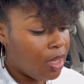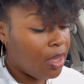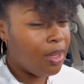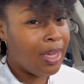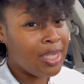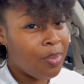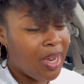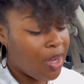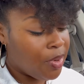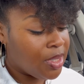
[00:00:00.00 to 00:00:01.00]
It looked like
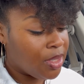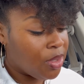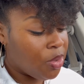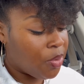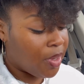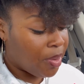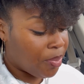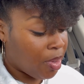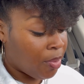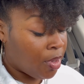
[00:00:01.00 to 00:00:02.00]
somebody I went to school with.
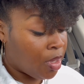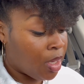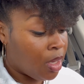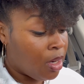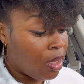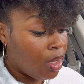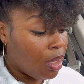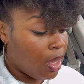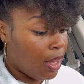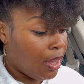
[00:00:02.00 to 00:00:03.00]
I'm good.
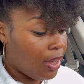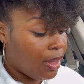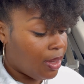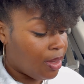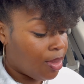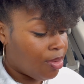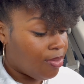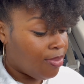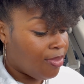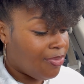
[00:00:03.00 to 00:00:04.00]
Uh,
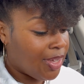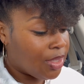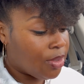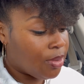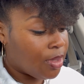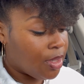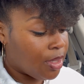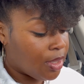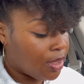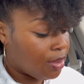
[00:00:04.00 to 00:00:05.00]
Victor.
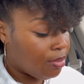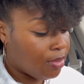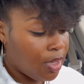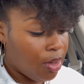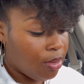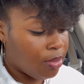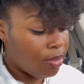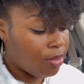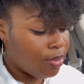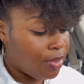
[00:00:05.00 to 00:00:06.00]
Nope.
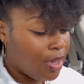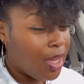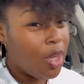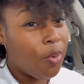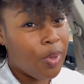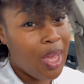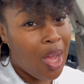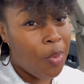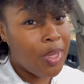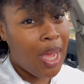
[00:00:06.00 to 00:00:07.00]
Well,
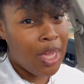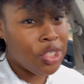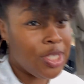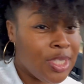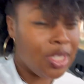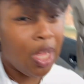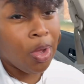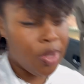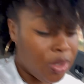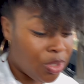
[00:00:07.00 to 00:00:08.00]
y'all, when y'all just
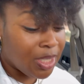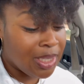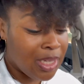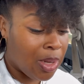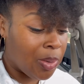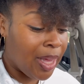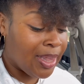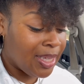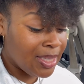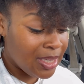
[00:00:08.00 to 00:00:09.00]
know, you just know.
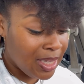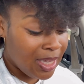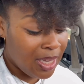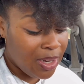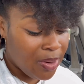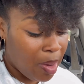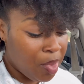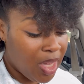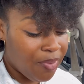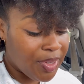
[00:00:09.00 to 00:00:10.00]
Like this here, I'm
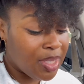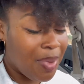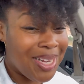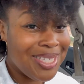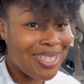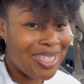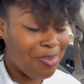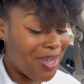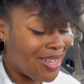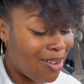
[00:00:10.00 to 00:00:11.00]
looking for somebody to
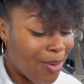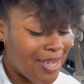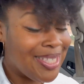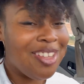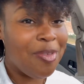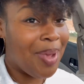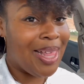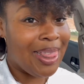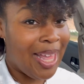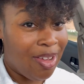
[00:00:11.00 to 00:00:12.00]
spend the rest of my
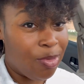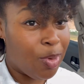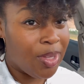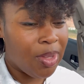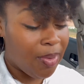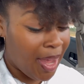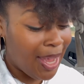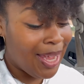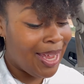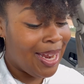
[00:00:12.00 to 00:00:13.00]
life with,
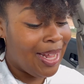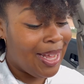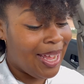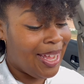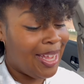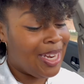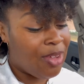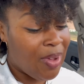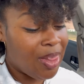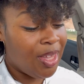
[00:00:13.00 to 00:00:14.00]
okay? And
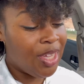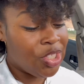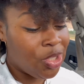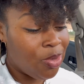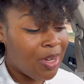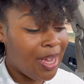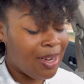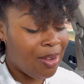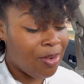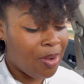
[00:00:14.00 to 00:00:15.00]
if I look at you and I
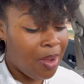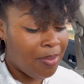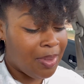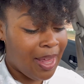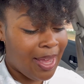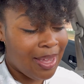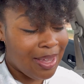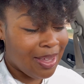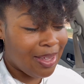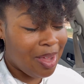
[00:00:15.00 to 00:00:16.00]
don't, like,
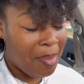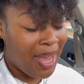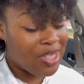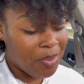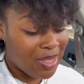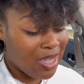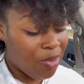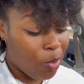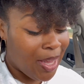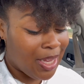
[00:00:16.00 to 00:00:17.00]
imagine
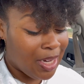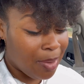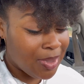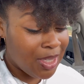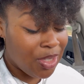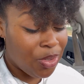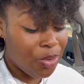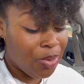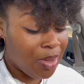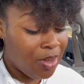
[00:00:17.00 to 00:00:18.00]
myself waking up to
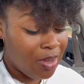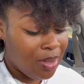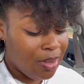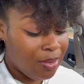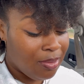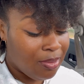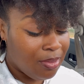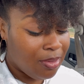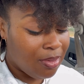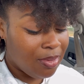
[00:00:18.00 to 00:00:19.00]
you,
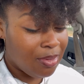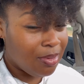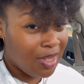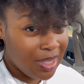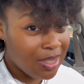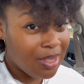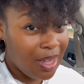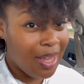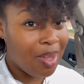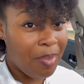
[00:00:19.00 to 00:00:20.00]
that's,
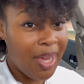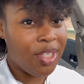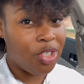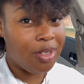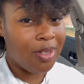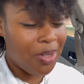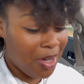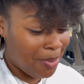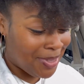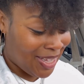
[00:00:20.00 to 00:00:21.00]
like, major. You know
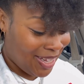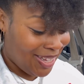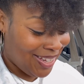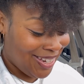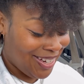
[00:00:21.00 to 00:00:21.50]
what I'm saying?